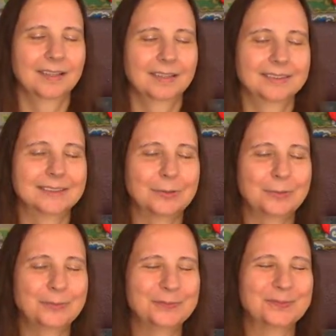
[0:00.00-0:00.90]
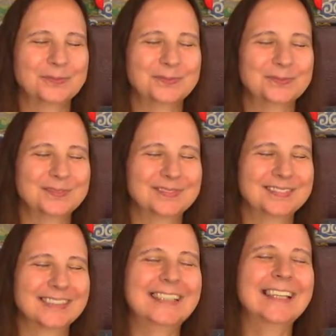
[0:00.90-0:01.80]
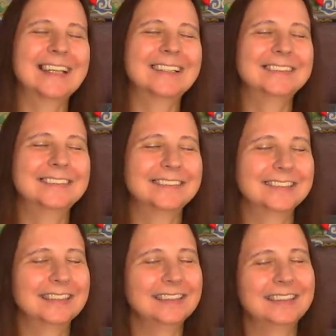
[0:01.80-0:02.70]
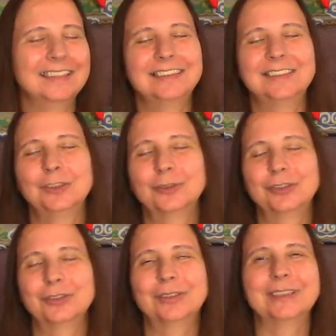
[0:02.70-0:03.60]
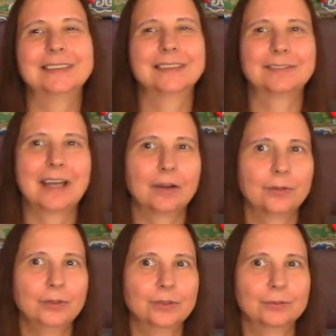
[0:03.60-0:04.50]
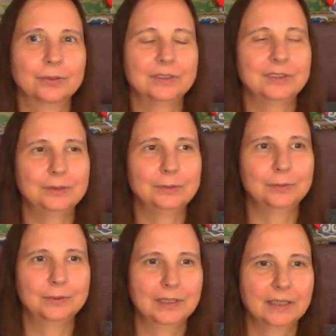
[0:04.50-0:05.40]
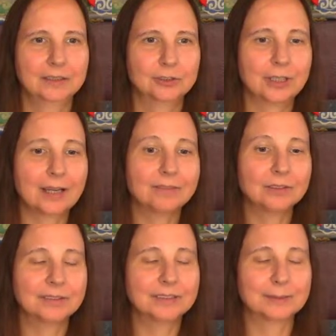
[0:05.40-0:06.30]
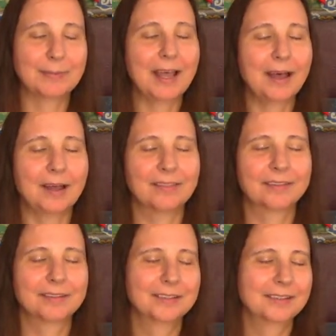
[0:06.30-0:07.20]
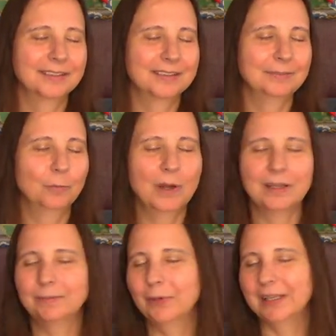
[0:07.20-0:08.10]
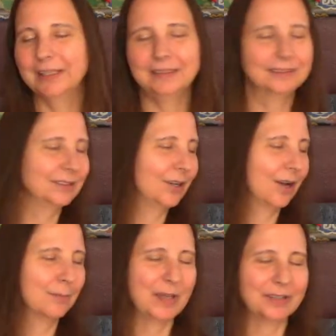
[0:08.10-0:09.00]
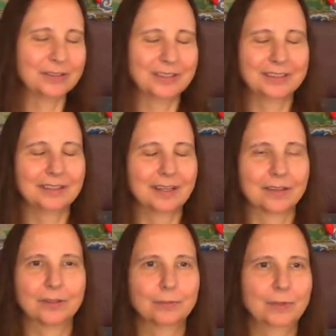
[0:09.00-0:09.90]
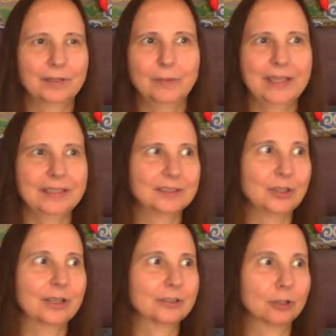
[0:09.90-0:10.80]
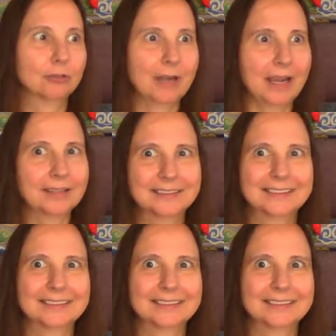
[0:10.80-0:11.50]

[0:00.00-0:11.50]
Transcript: So, again, it's your choice of how you're going to travel this path. One way is not better than another. One way is not correct.